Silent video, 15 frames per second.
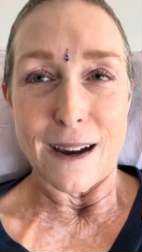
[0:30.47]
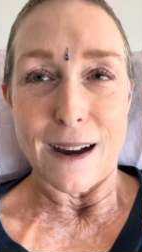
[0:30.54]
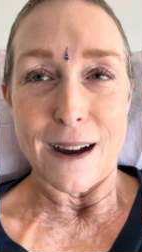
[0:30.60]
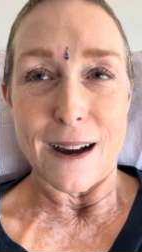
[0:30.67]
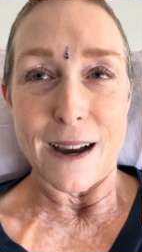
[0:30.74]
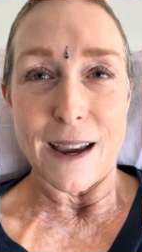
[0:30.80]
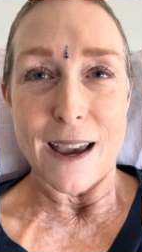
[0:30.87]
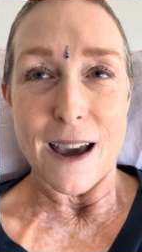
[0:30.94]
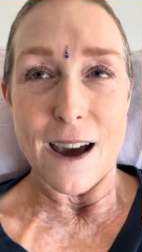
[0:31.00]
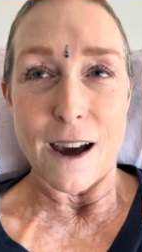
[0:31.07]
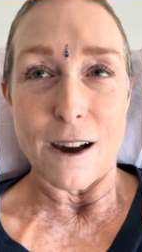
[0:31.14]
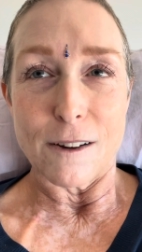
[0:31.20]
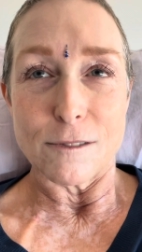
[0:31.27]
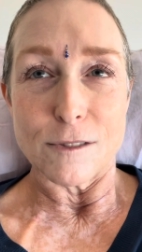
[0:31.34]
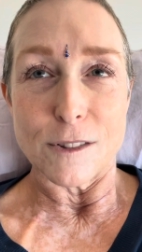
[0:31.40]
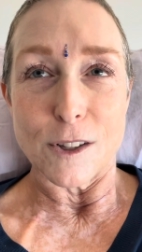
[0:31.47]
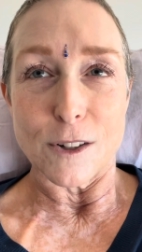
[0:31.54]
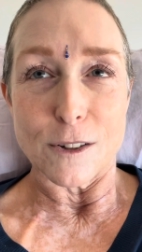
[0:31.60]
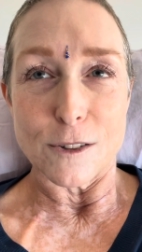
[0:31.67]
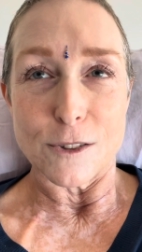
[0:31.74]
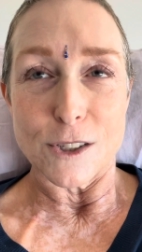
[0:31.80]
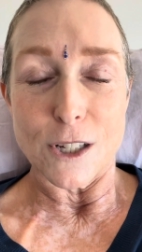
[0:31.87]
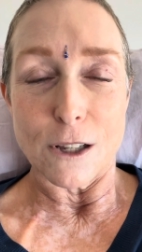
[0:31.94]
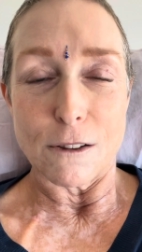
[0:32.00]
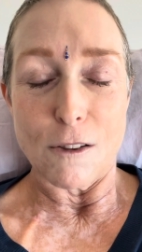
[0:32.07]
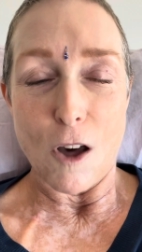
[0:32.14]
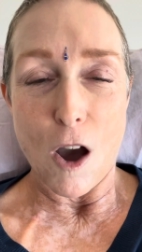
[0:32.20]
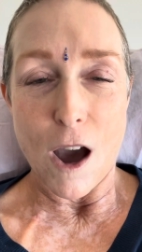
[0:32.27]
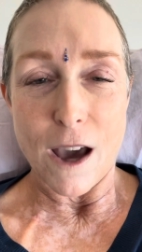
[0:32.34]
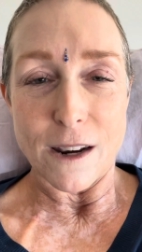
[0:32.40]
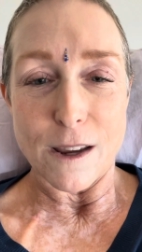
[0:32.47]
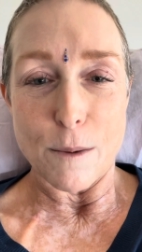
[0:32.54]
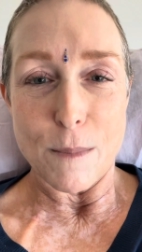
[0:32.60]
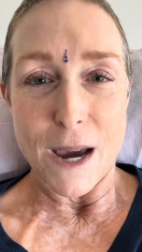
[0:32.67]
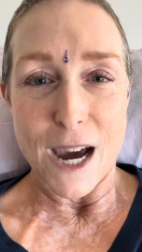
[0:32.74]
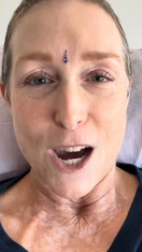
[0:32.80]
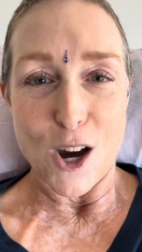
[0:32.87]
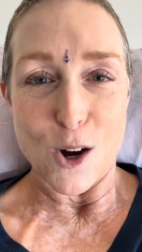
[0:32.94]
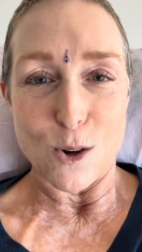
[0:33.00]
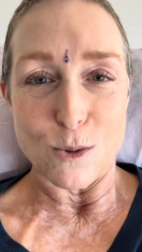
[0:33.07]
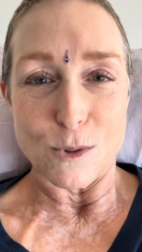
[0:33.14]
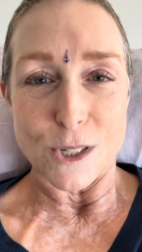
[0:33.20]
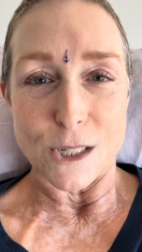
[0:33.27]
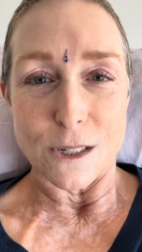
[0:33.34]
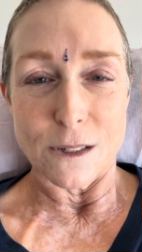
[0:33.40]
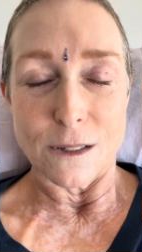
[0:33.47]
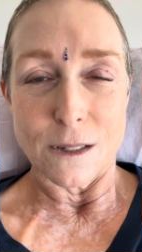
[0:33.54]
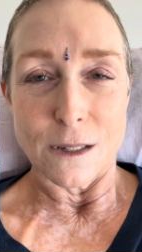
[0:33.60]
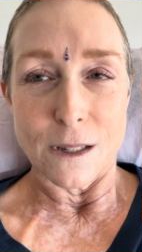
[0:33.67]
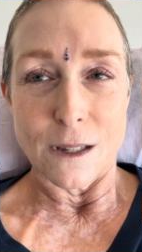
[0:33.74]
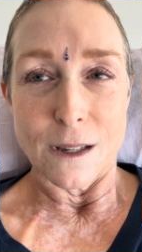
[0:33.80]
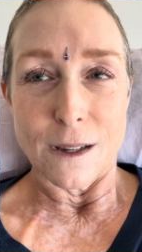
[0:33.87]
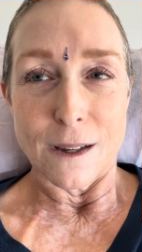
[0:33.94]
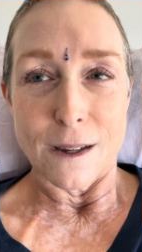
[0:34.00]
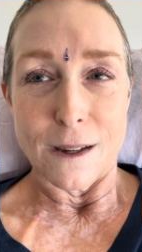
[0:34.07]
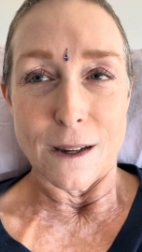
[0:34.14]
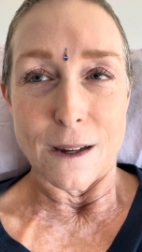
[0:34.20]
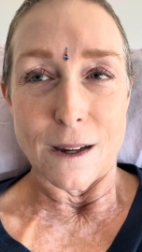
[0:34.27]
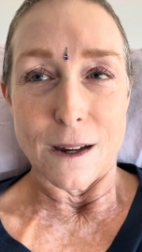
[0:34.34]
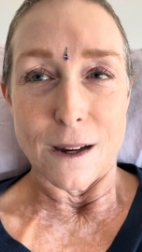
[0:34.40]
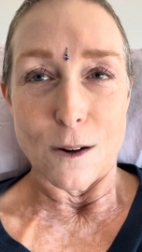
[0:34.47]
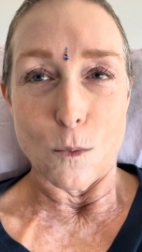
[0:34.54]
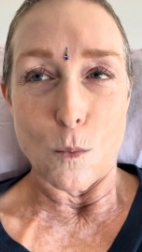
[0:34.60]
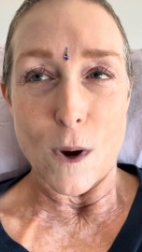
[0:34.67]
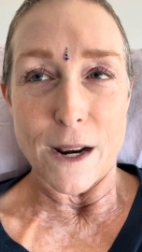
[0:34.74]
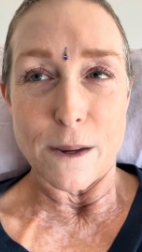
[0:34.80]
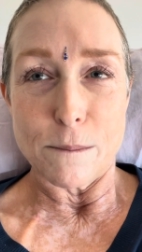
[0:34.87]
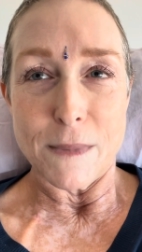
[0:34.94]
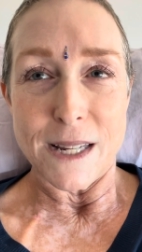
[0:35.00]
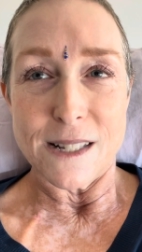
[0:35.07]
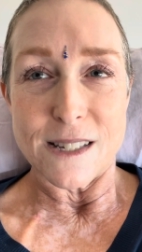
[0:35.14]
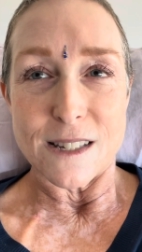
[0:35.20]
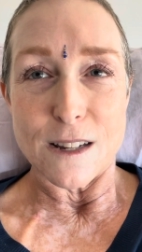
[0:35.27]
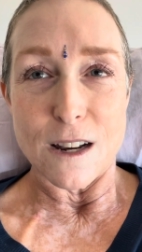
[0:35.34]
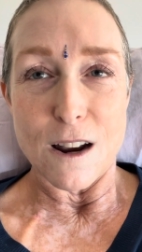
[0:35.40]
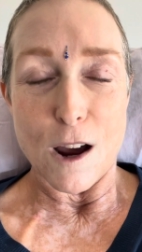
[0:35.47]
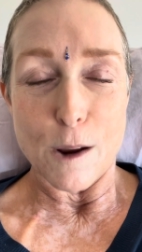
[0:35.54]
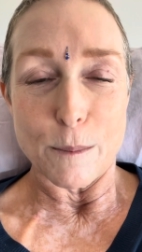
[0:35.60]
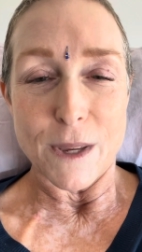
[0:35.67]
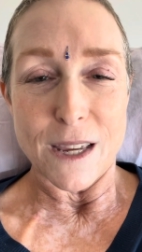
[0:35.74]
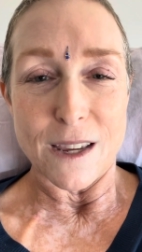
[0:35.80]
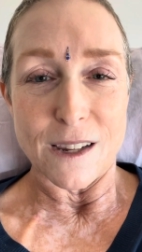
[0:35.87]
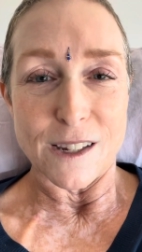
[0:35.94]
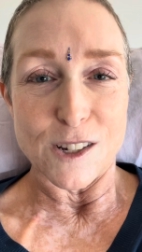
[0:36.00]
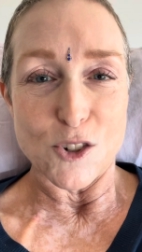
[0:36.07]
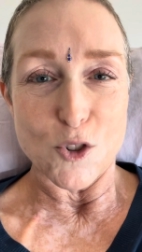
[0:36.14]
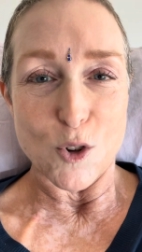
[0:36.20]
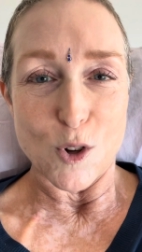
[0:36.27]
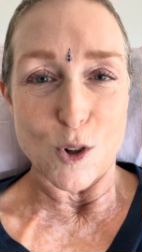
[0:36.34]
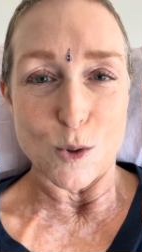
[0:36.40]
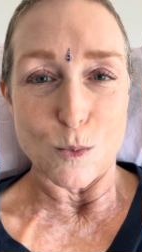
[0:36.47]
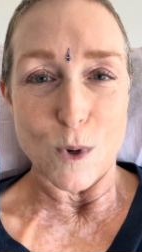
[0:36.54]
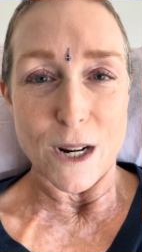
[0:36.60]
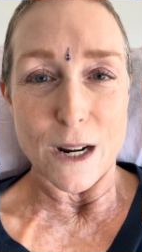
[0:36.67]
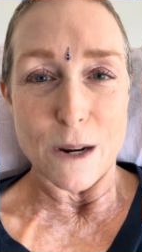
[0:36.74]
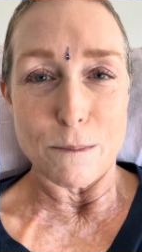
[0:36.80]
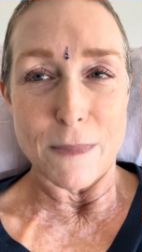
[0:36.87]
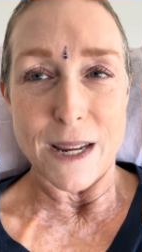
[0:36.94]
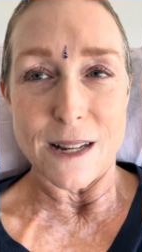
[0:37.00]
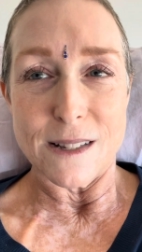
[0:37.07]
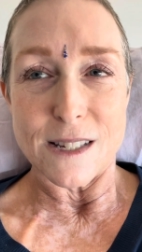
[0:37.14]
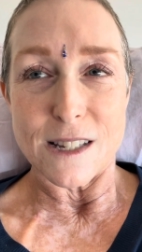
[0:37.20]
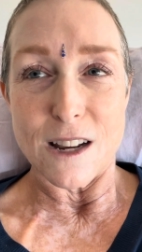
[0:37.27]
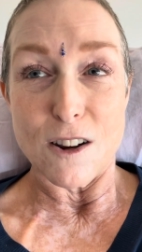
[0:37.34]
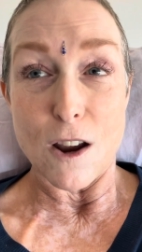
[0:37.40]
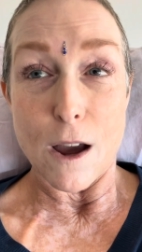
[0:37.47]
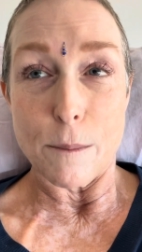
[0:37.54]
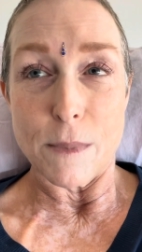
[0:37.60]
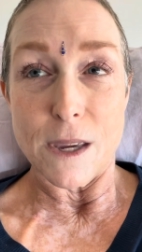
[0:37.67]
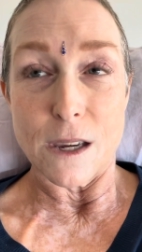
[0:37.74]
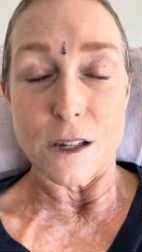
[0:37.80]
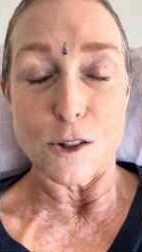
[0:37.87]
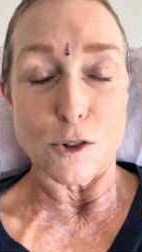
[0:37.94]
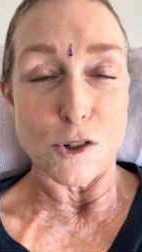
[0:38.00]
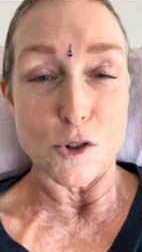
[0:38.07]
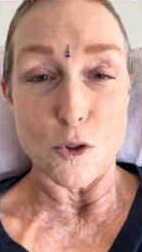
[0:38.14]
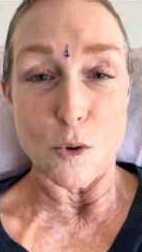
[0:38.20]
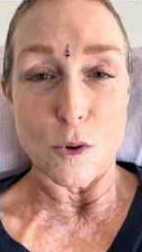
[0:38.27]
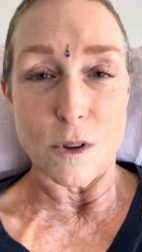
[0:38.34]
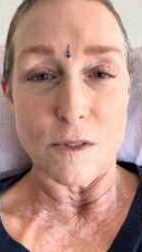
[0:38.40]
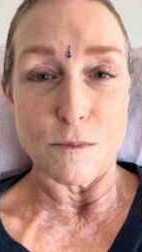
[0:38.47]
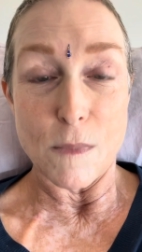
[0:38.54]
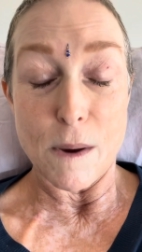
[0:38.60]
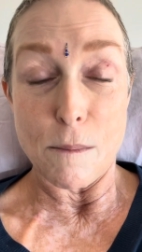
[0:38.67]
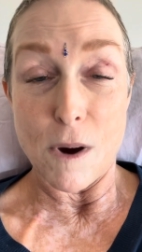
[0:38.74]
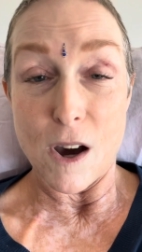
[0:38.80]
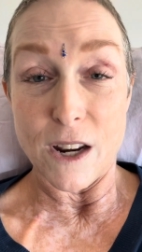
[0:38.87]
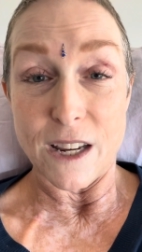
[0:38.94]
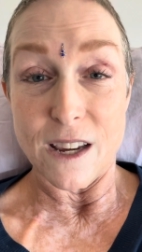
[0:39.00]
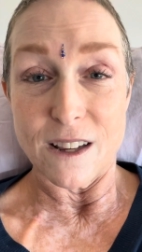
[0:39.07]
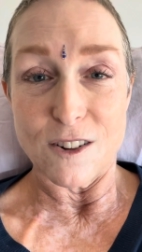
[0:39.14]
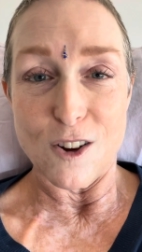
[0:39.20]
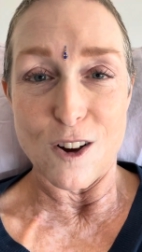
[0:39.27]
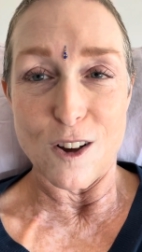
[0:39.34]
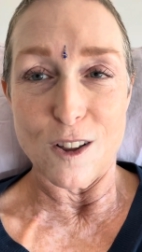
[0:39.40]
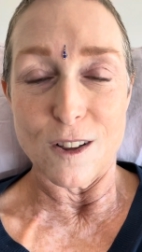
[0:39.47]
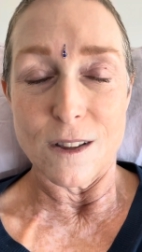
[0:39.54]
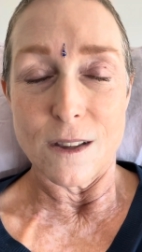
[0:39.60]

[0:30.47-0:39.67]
I have learned a lot about what it means to not be in control, what it means to not be in control of my body at all,